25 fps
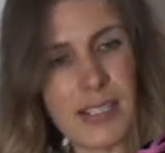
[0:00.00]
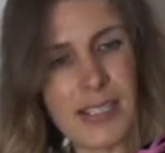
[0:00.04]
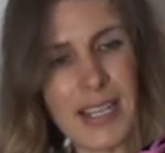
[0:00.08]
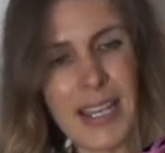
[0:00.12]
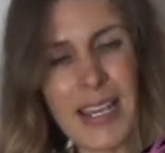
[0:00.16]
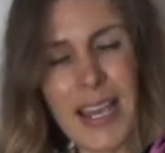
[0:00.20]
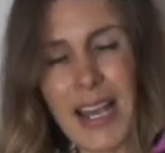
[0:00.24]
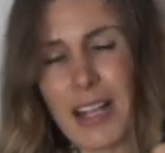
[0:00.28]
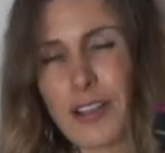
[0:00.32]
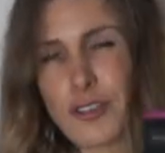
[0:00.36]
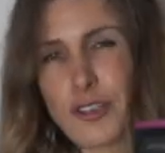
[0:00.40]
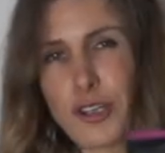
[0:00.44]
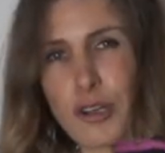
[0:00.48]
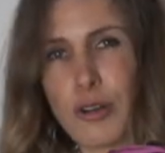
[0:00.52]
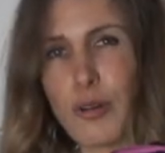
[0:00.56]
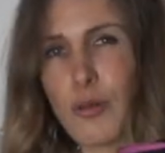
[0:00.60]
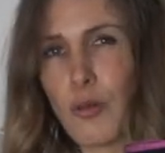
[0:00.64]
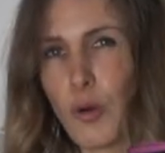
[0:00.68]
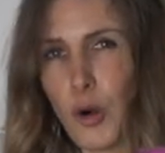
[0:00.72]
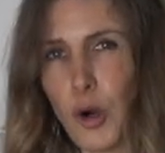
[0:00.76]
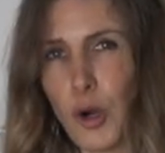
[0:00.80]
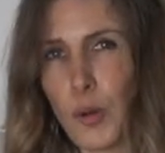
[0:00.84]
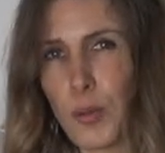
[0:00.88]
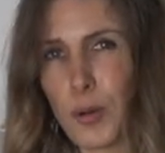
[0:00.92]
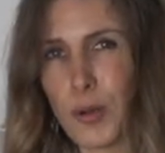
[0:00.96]
say Altura
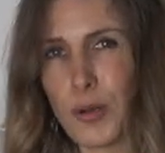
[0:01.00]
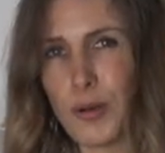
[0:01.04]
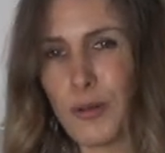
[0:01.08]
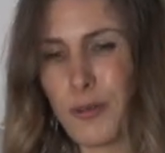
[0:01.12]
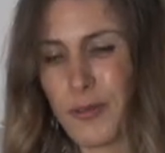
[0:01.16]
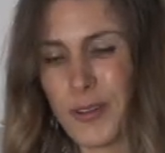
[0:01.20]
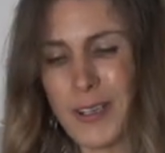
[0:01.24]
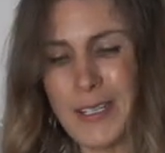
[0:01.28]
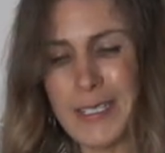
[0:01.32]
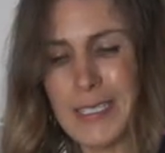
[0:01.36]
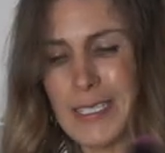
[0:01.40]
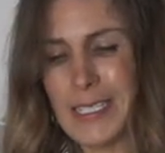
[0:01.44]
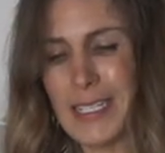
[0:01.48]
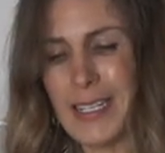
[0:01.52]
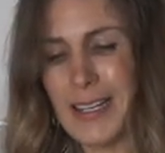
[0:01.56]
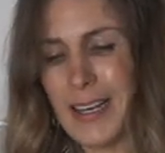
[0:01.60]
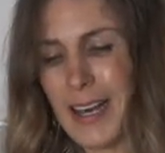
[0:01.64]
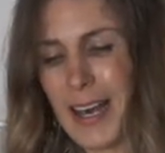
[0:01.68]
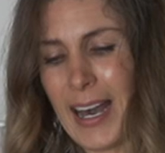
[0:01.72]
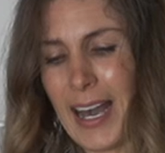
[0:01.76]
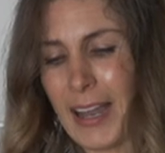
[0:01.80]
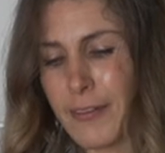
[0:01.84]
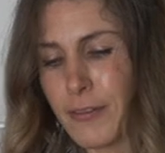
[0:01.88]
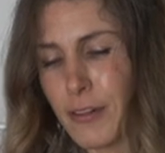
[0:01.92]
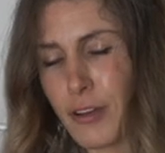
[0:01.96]
waterproof.
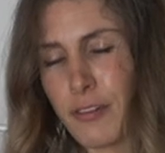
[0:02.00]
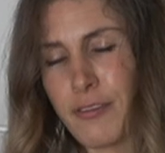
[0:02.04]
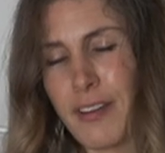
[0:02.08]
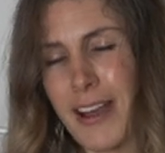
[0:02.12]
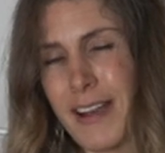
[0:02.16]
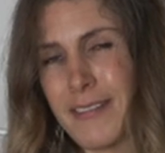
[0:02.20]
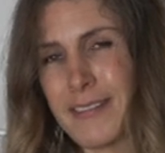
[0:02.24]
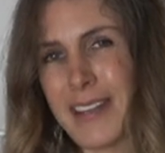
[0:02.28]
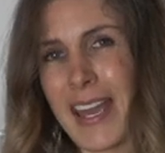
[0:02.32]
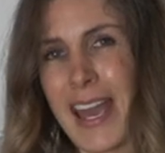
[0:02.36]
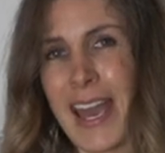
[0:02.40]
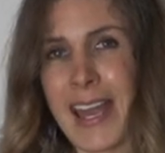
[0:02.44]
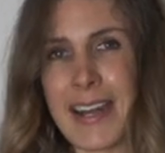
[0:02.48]
I've not found